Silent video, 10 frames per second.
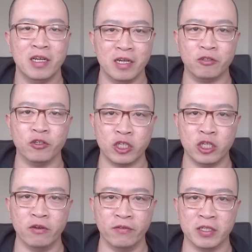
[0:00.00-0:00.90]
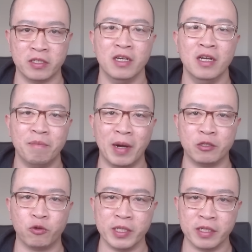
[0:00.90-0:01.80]
into service by
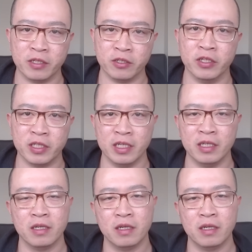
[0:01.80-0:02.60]
2030.